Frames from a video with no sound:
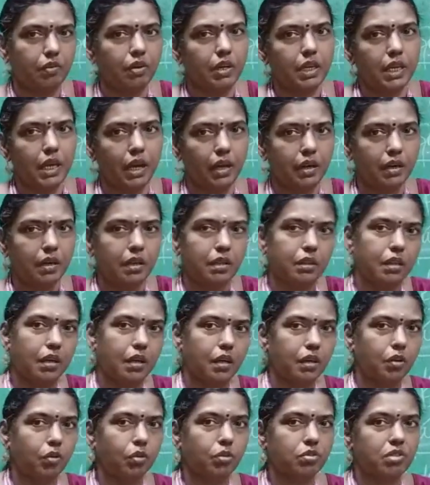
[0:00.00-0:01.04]
guarantee
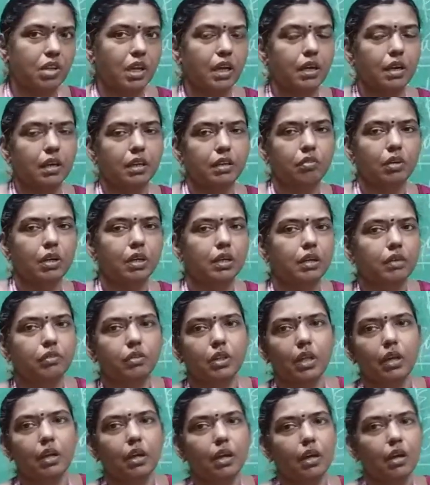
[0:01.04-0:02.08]
that your satellite will be
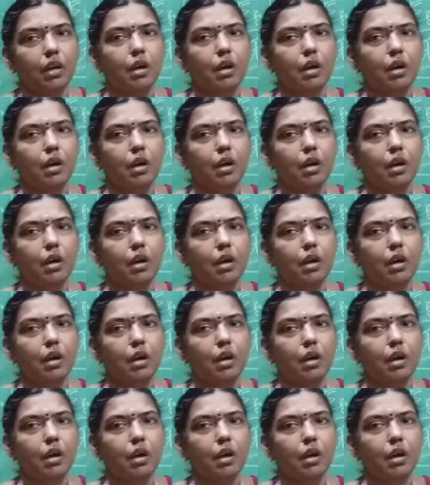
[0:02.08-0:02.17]
there.